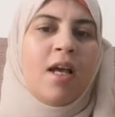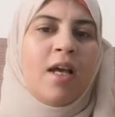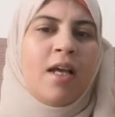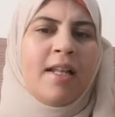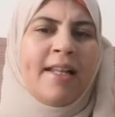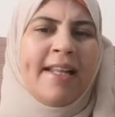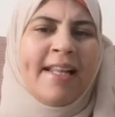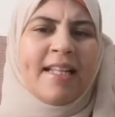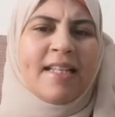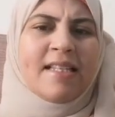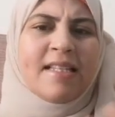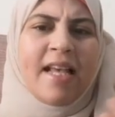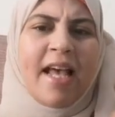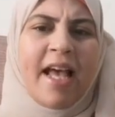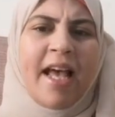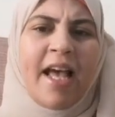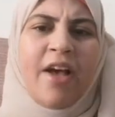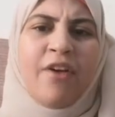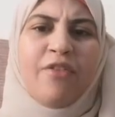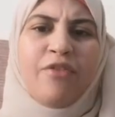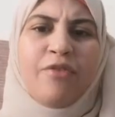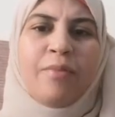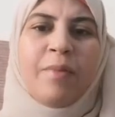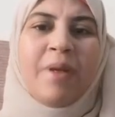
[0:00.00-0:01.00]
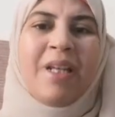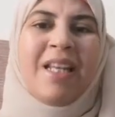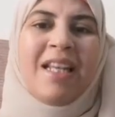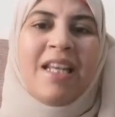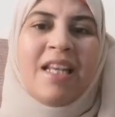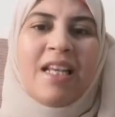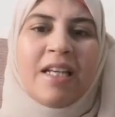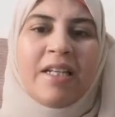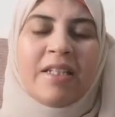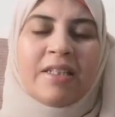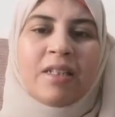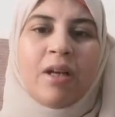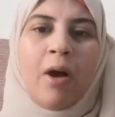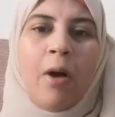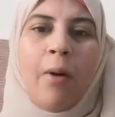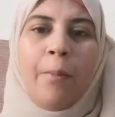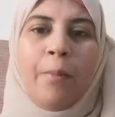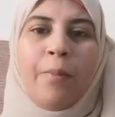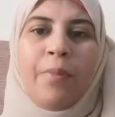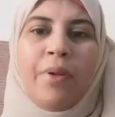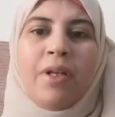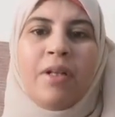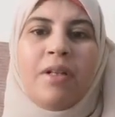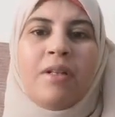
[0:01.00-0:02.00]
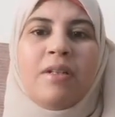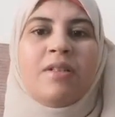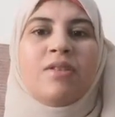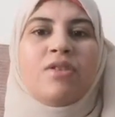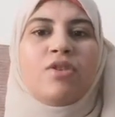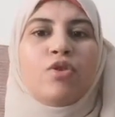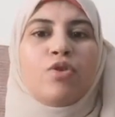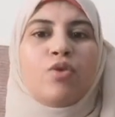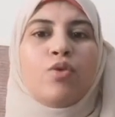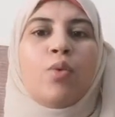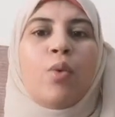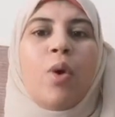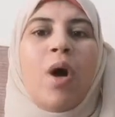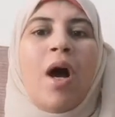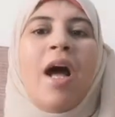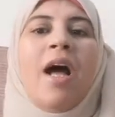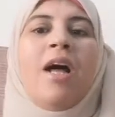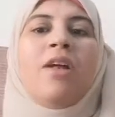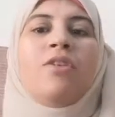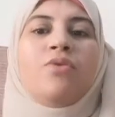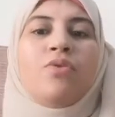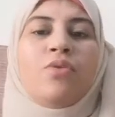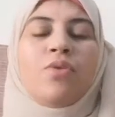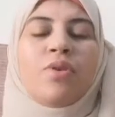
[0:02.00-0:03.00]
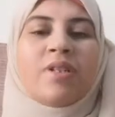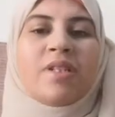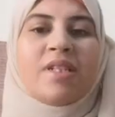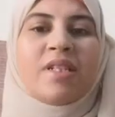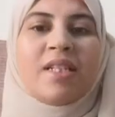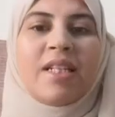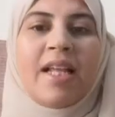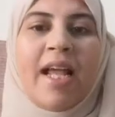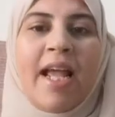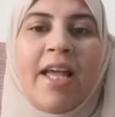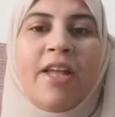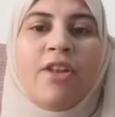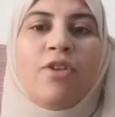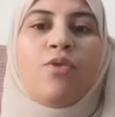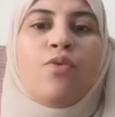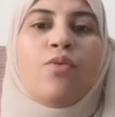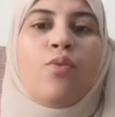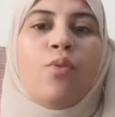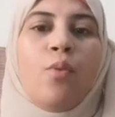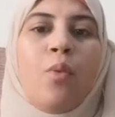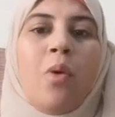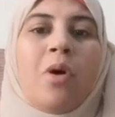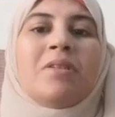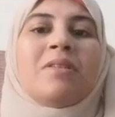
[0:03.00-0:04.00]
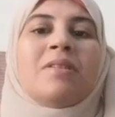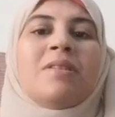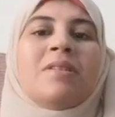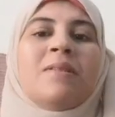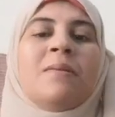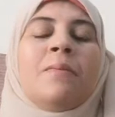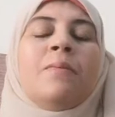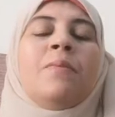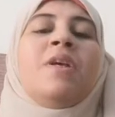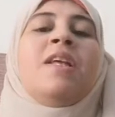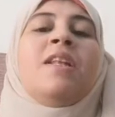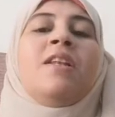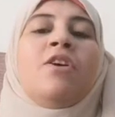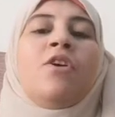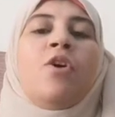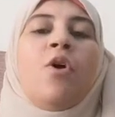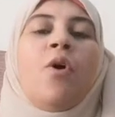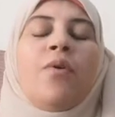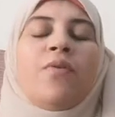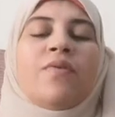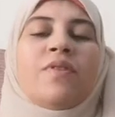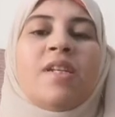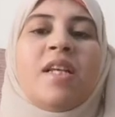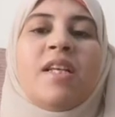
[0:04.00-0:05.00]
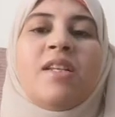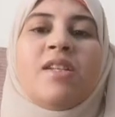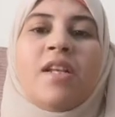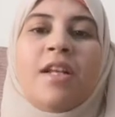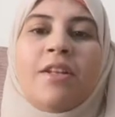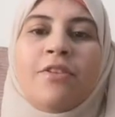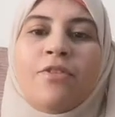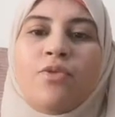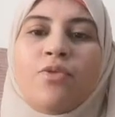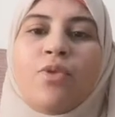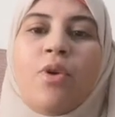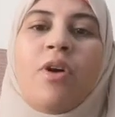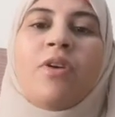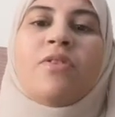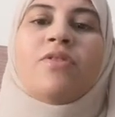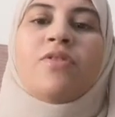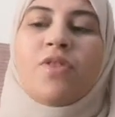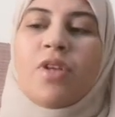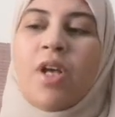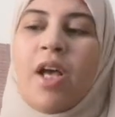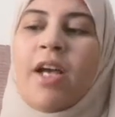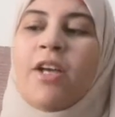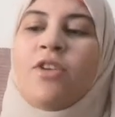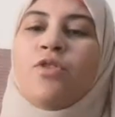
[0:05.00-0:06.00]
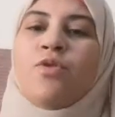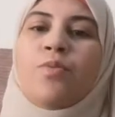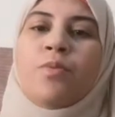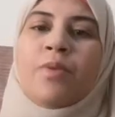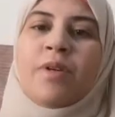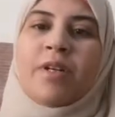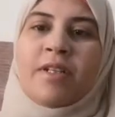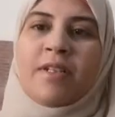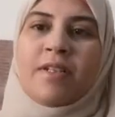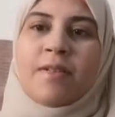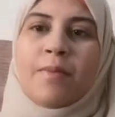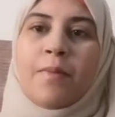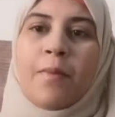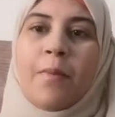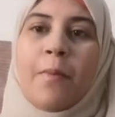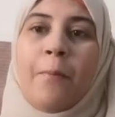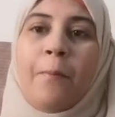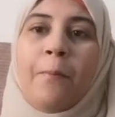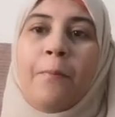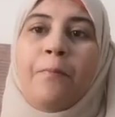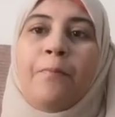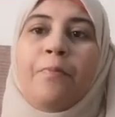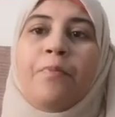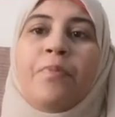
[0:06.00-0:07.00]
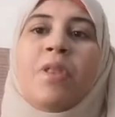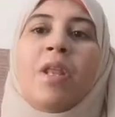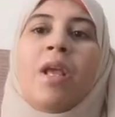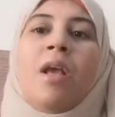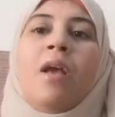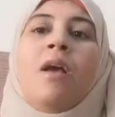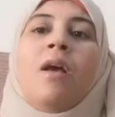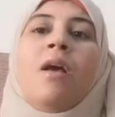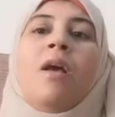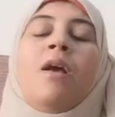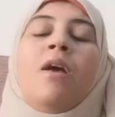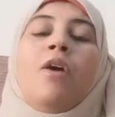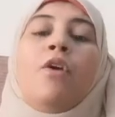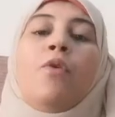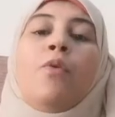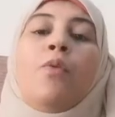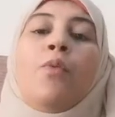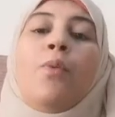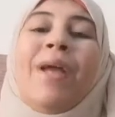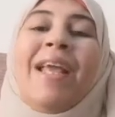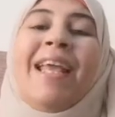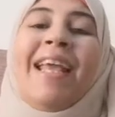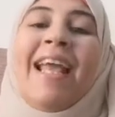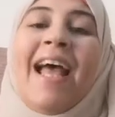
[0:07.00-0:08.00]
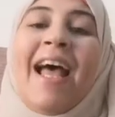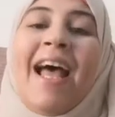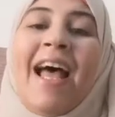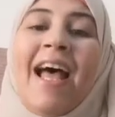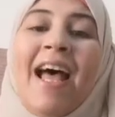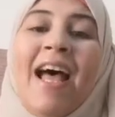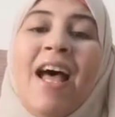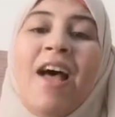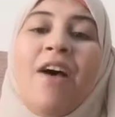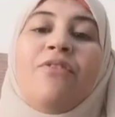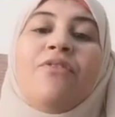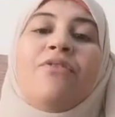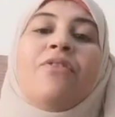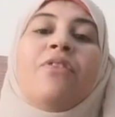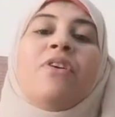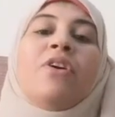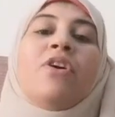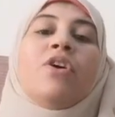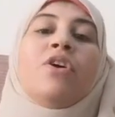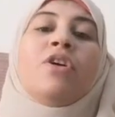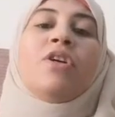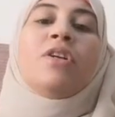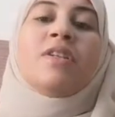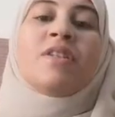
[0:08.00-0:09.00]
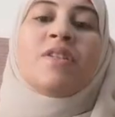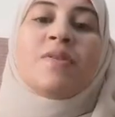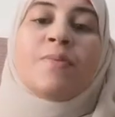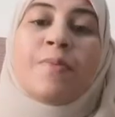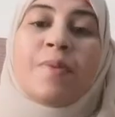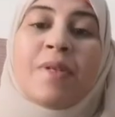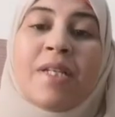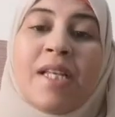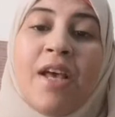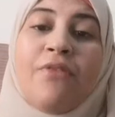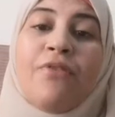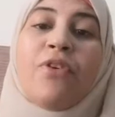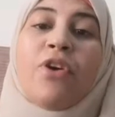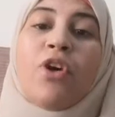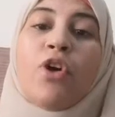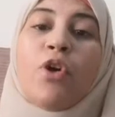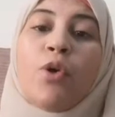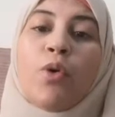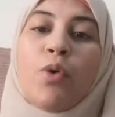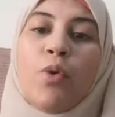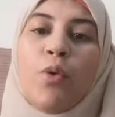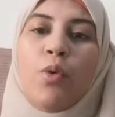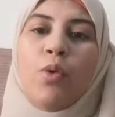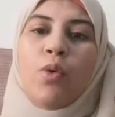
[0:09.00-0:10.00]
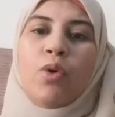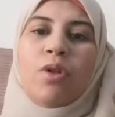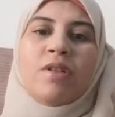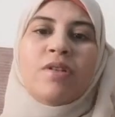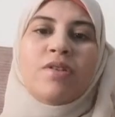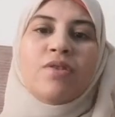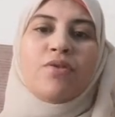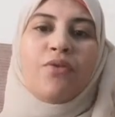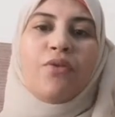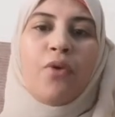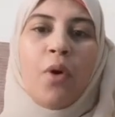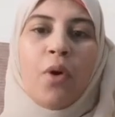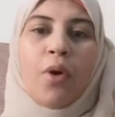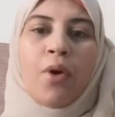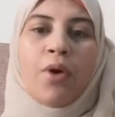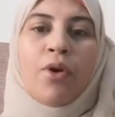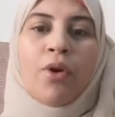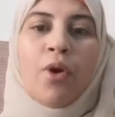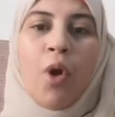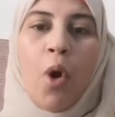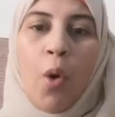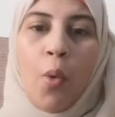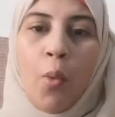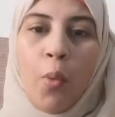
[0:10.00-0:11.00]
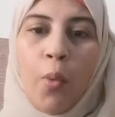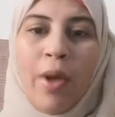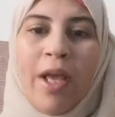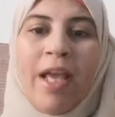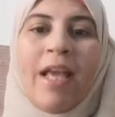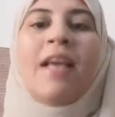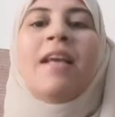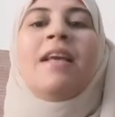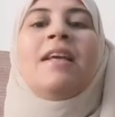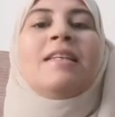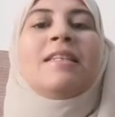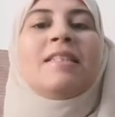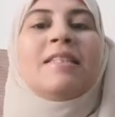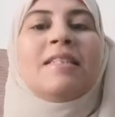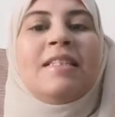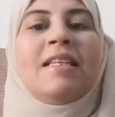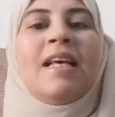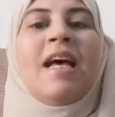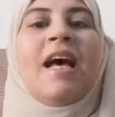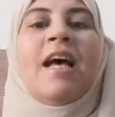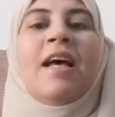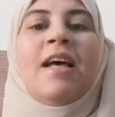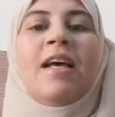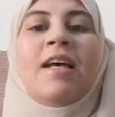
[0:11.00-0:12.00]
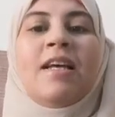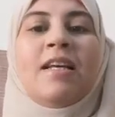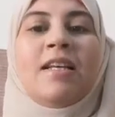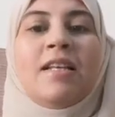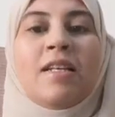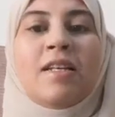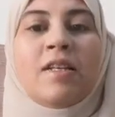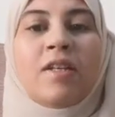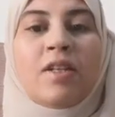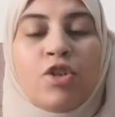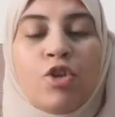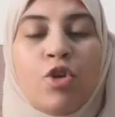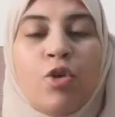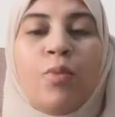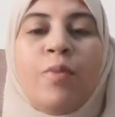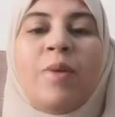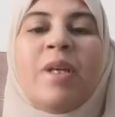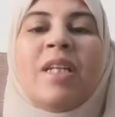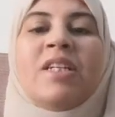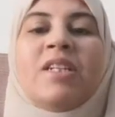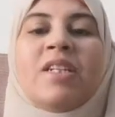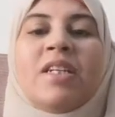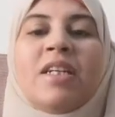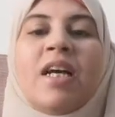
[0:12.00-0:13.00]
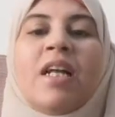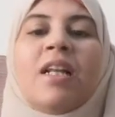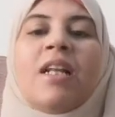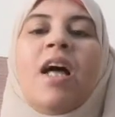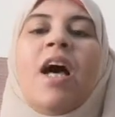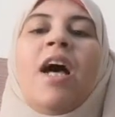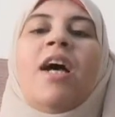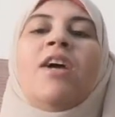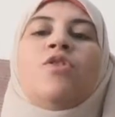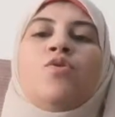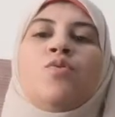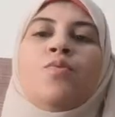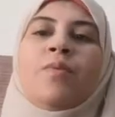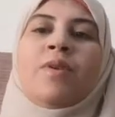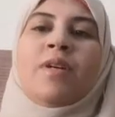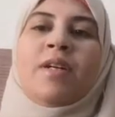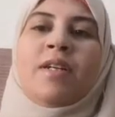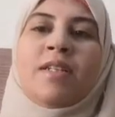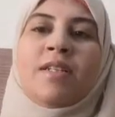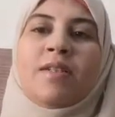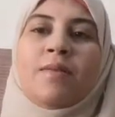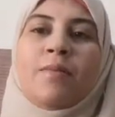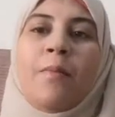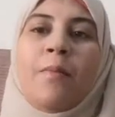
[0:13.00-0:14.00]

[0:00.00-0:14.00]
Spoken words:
Let's have many examples to understand what is the meaning of cis and trans isomerism. We have specific rules for knowing the geometrical isomerism.